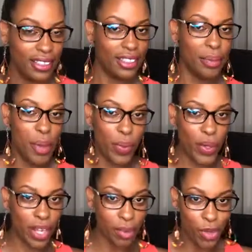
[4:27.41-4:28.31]
Some people
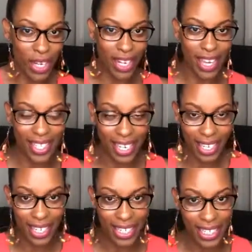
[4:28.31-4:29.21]
call them dreadlocks. I
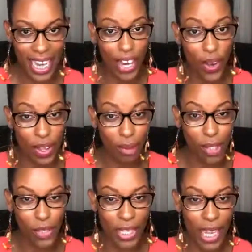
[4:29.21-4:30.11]
did not call them
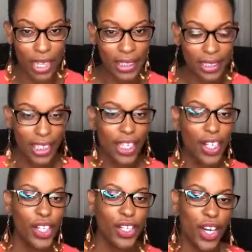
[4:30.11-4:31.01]
dreadlocks.
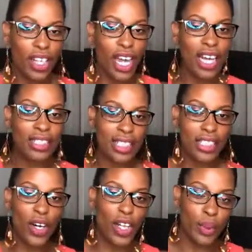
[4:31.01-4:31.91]
Long locks, like
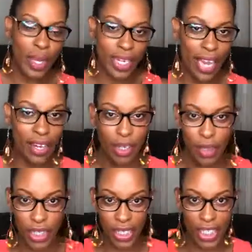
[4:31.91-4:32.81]
all the way down. It
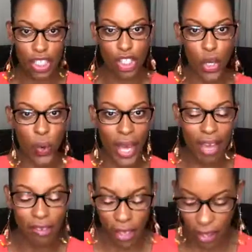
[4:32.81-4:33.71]
was just like so
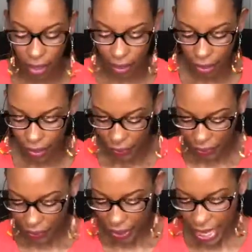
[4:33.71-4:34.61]
heavy.
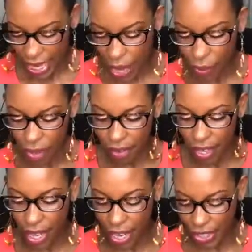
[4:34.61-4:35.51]
And I went on
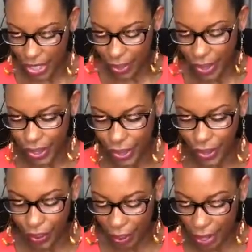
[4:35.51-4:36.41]
vacation. I was like, you
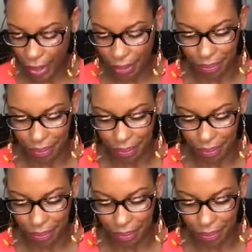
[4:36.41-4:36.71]
know what?